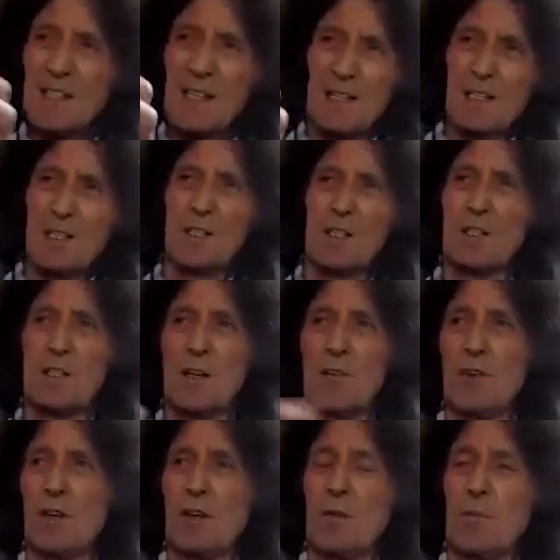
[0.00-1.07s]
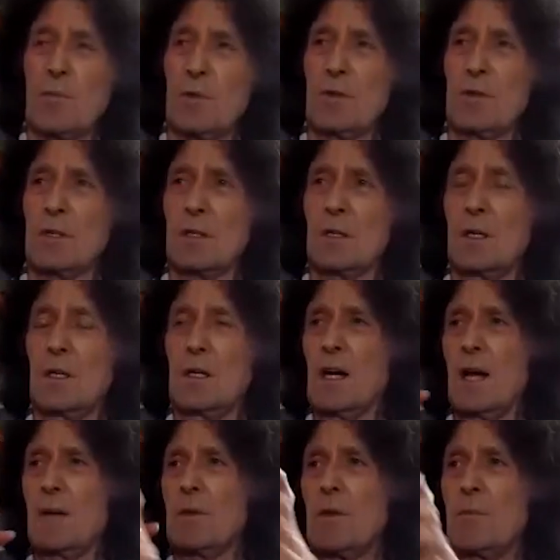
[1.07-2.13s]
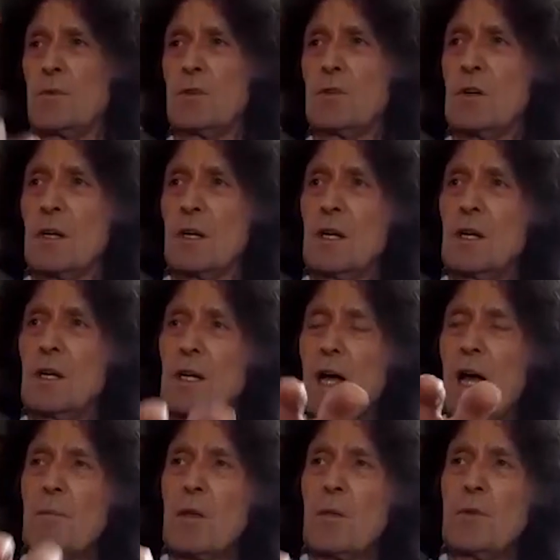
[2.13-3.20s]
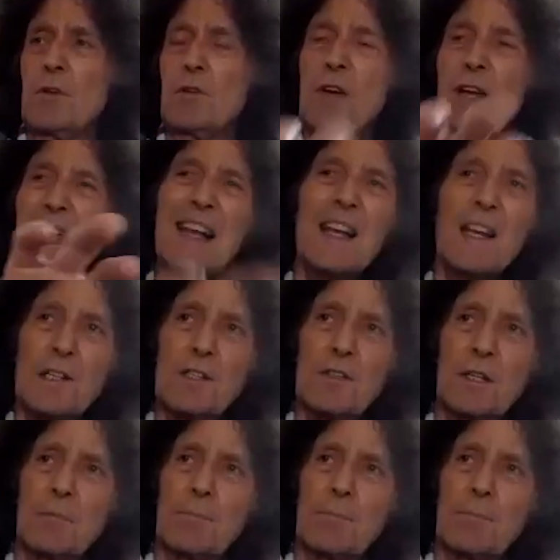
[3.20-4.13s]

to listen to stuff on a computer. Okay. I'm computer illiterate,